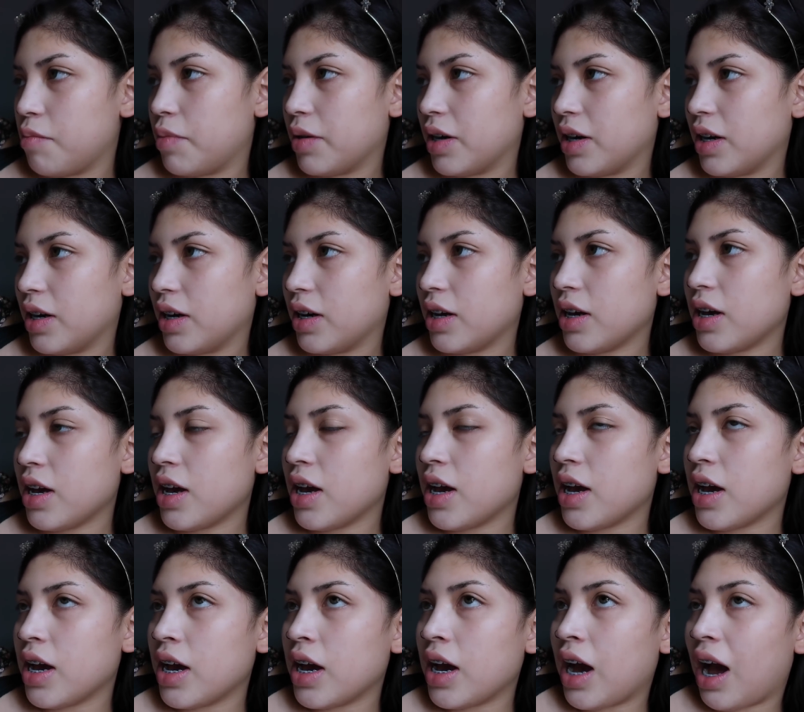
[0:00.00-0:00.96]
But
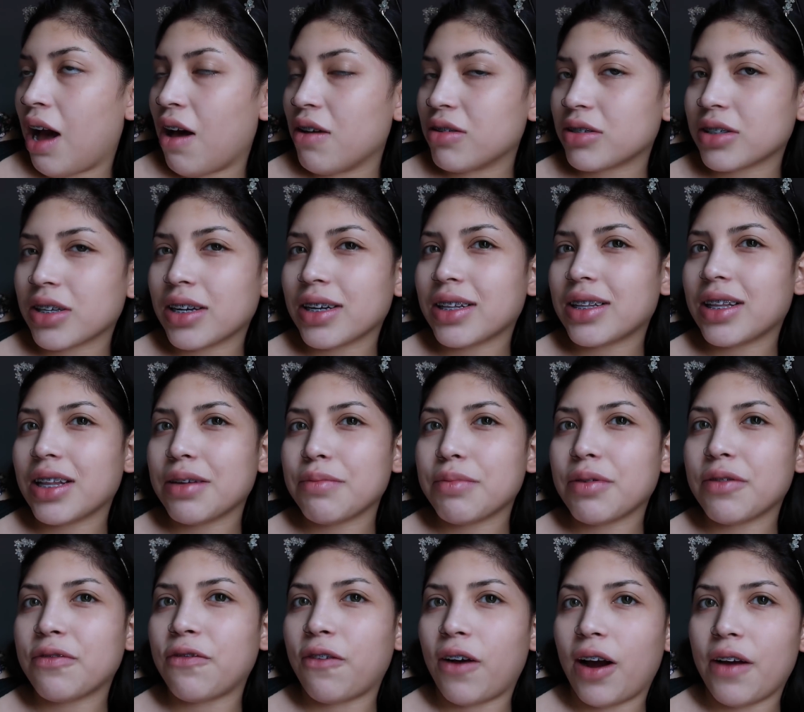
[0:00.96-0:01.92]
I was gonna clean
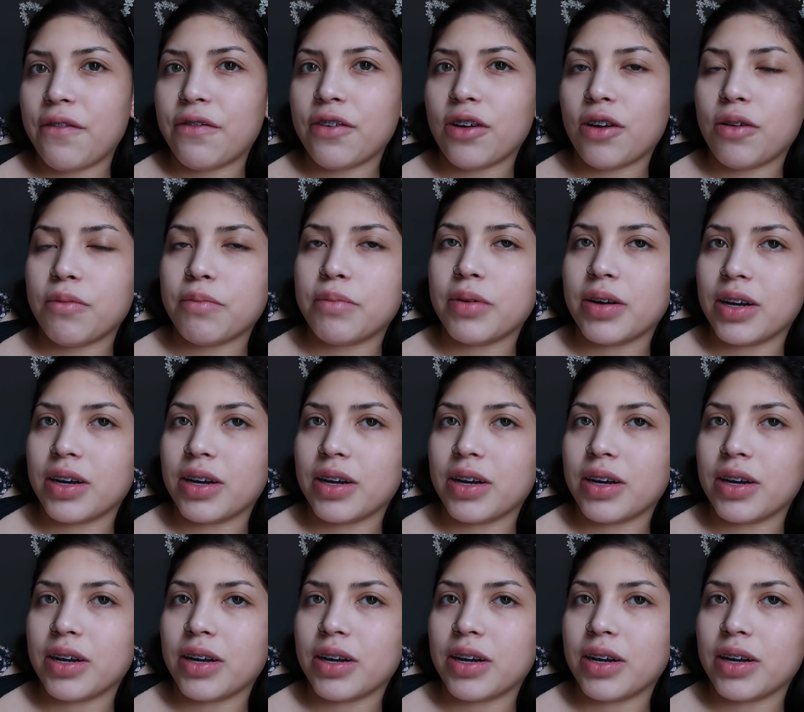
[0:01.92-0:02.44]
before I film,